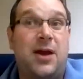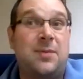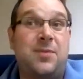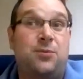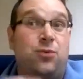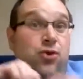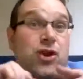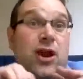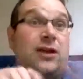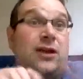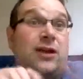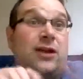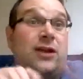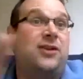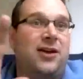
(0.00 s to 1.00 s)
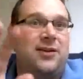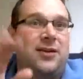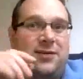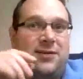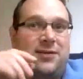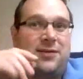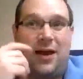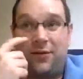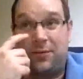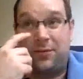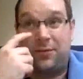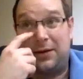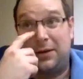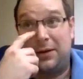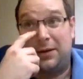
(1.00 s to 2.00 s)
might be projecting onto these
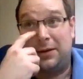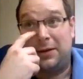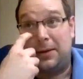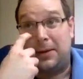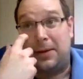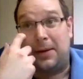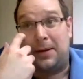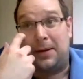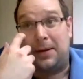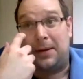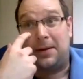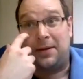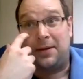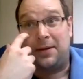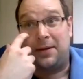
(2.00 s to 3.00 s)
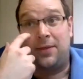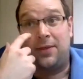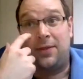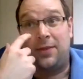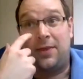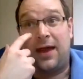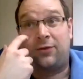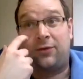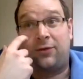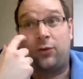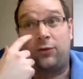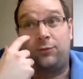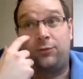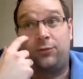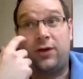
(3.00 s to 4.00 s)
guys, but that
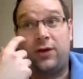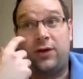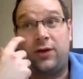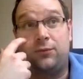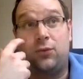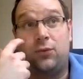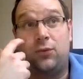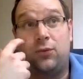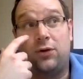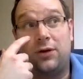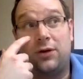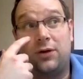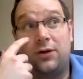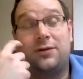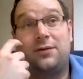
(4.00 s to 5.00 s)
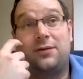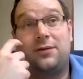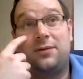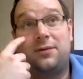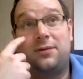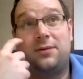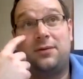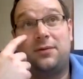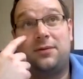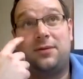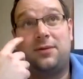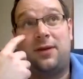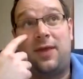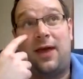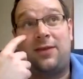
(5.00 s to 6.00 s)
sort of book is more.
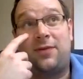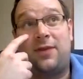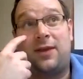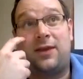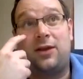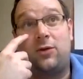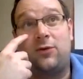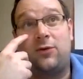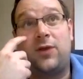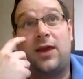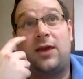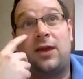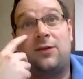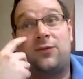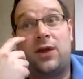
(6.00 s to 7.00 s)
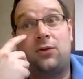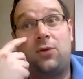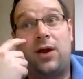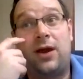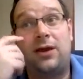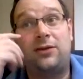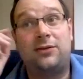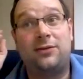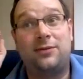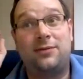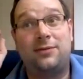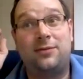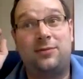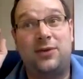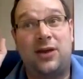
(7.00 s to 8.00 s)
That's the if they write
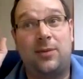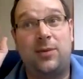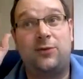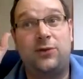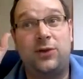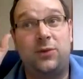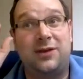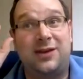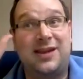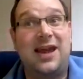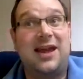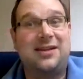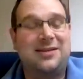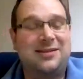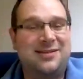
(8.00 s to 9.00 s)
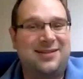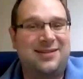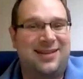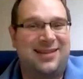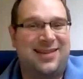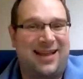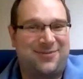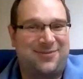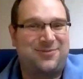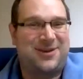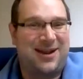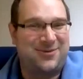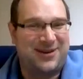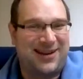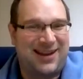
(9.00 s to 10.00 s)
Becoming Fluent again, that's
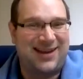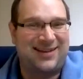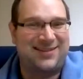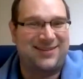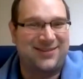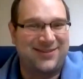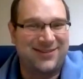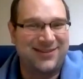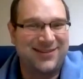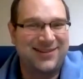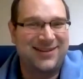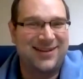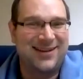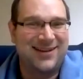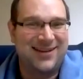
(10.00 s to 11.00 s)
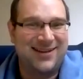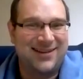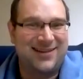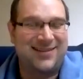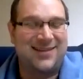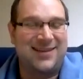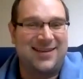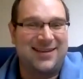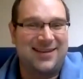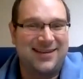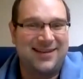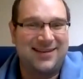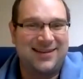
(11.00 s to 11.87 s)
what I would like to see.